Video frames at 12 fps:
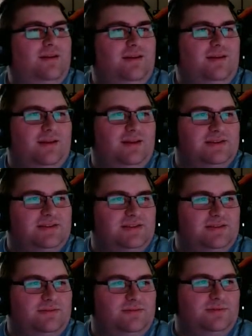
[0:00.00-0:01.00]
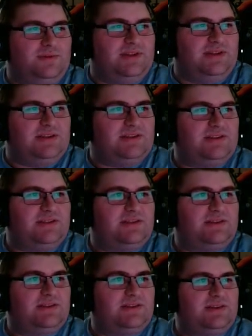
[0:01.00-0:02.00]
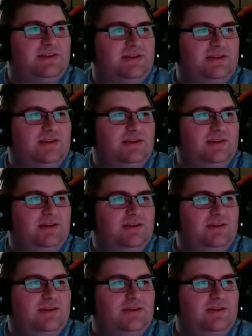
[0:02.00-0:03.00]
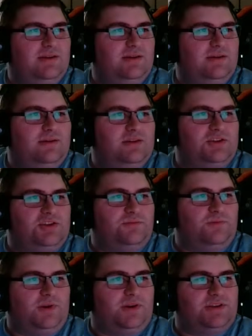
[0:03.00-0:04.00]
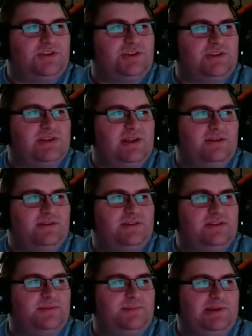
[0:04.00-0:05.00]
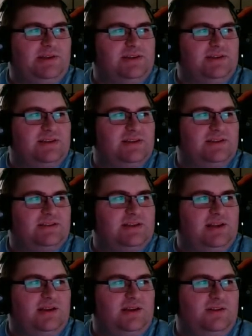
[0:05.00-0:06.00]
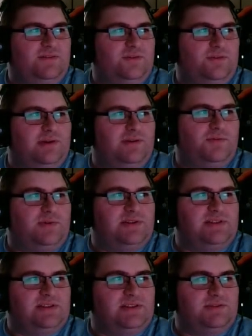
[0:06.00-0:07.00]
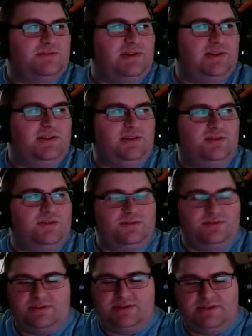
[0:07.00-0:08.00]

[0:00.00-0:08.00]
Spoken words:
Yeah, so this should work. It's just that because Excel, for whatever reason, doesn't want to include